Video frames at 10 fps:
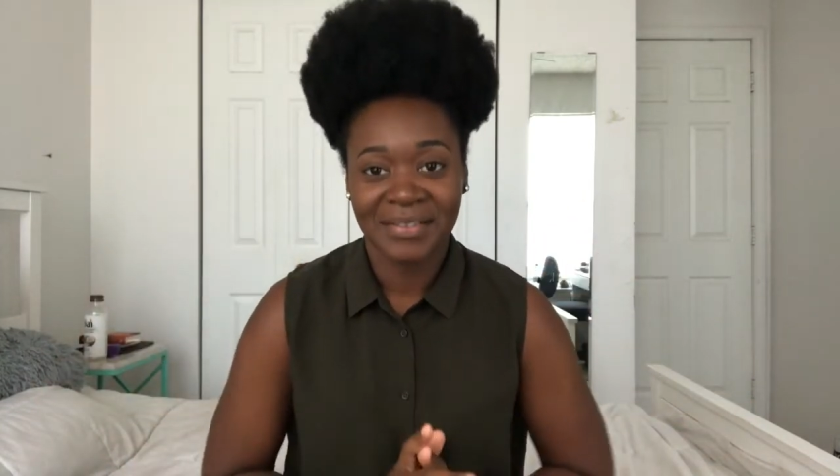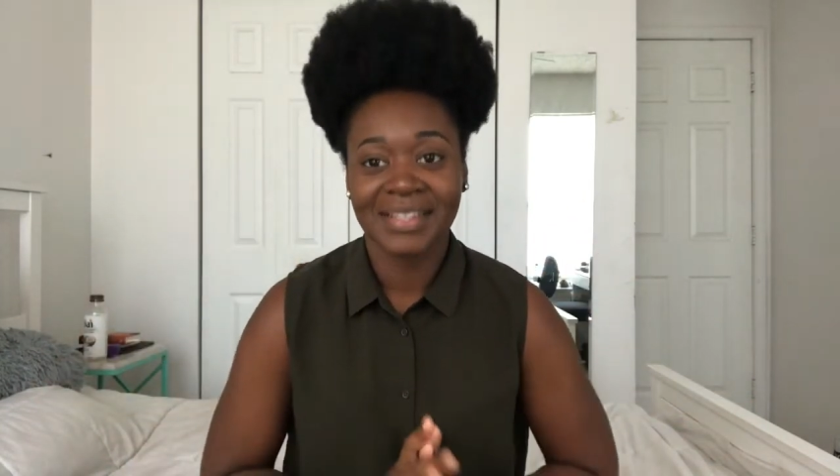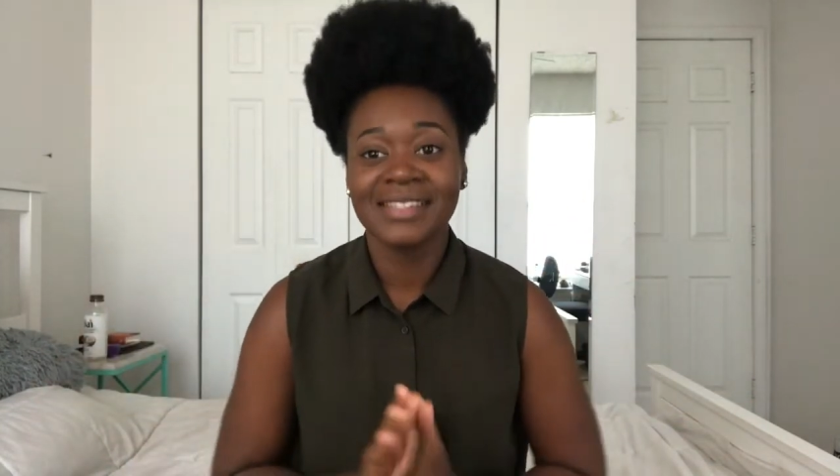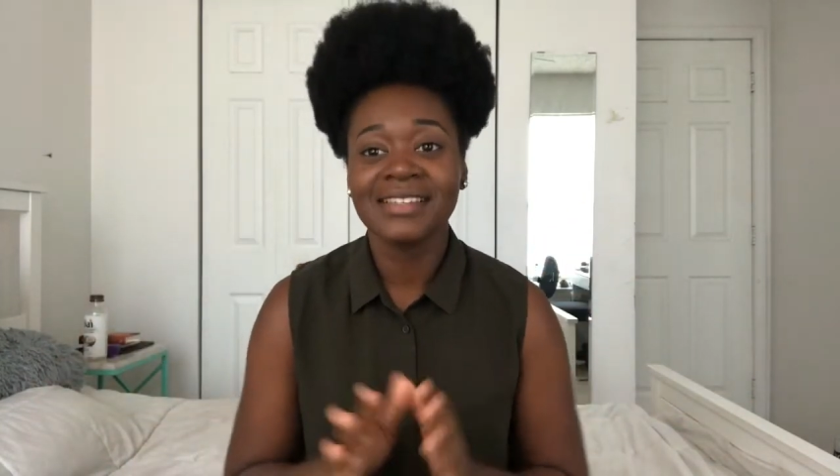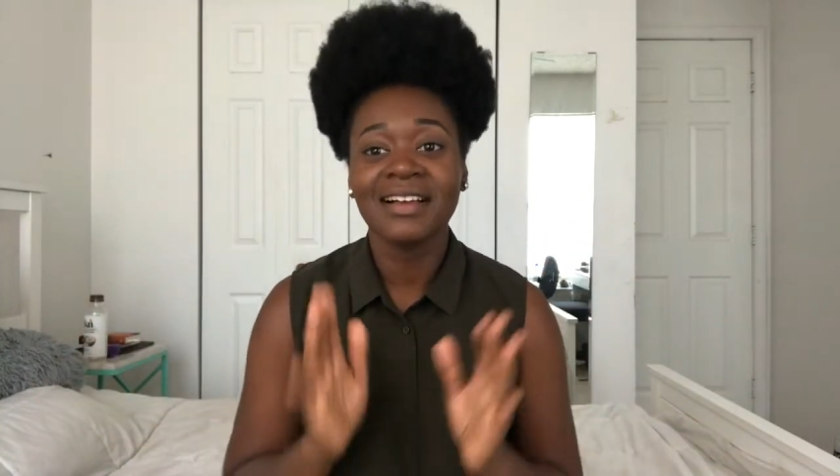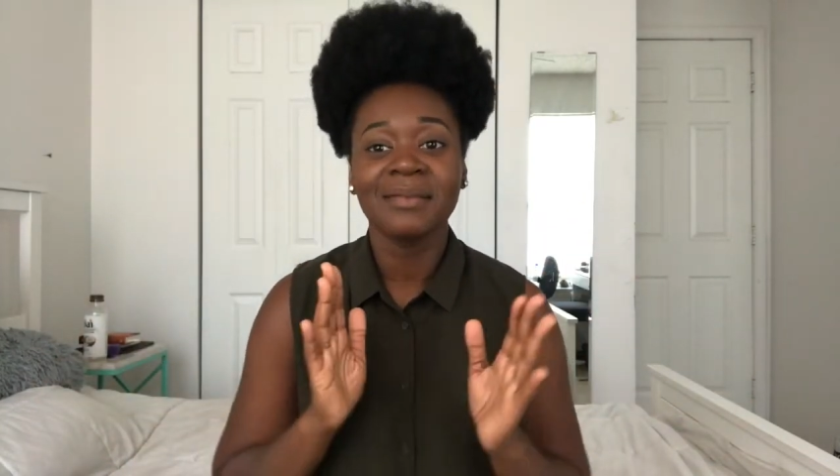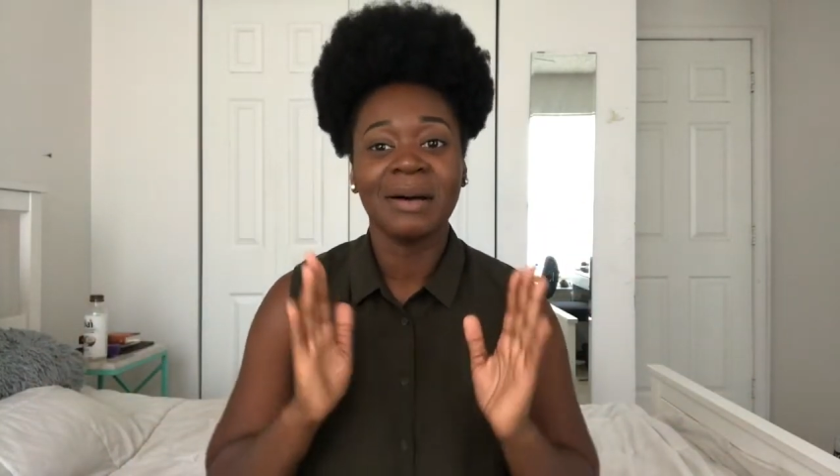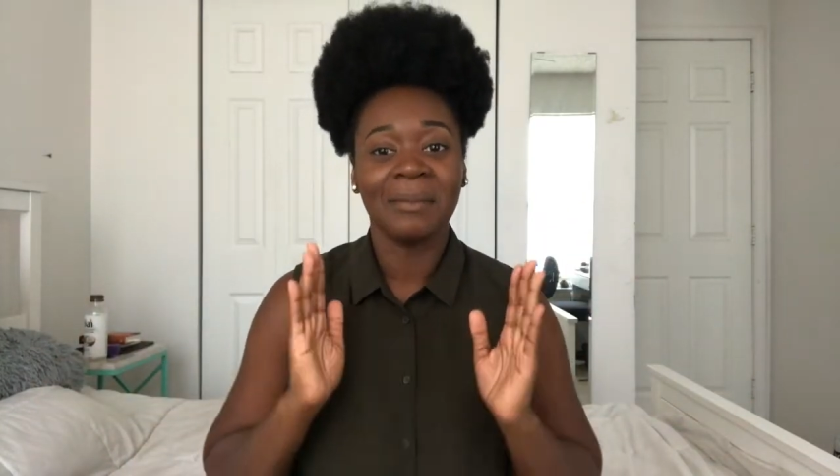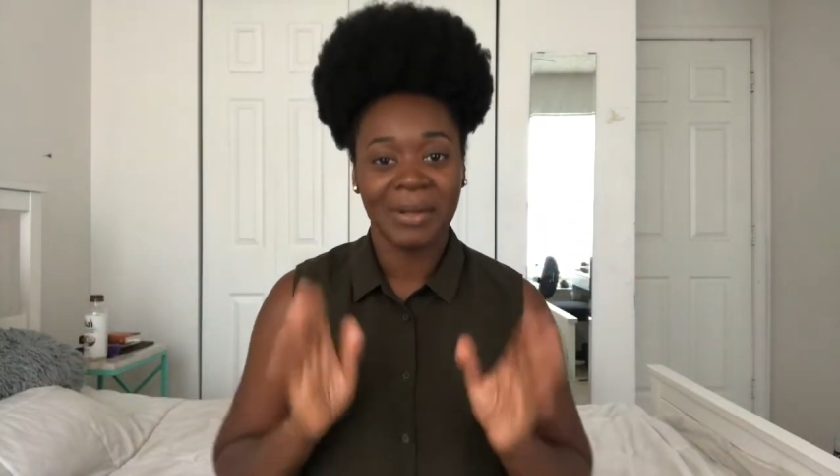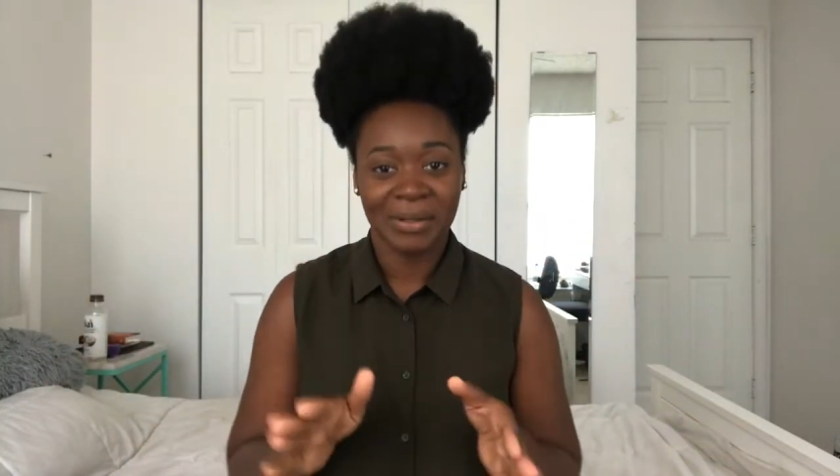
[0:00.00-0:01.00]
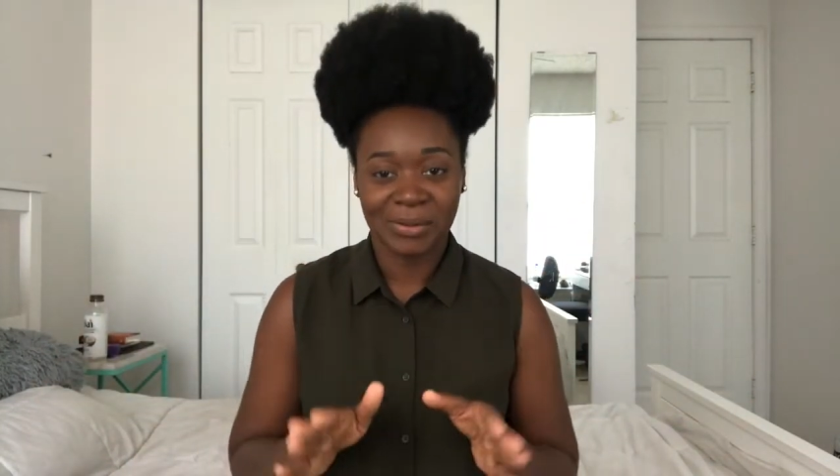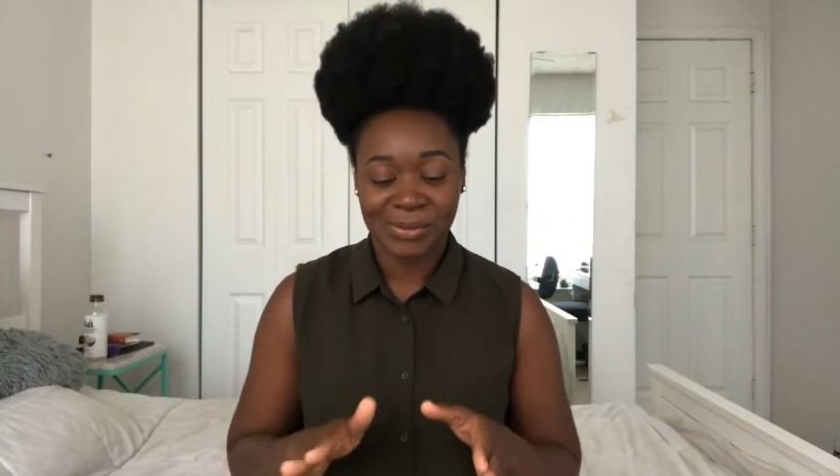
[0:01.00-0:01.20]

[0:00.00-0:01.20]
Let's talk about medical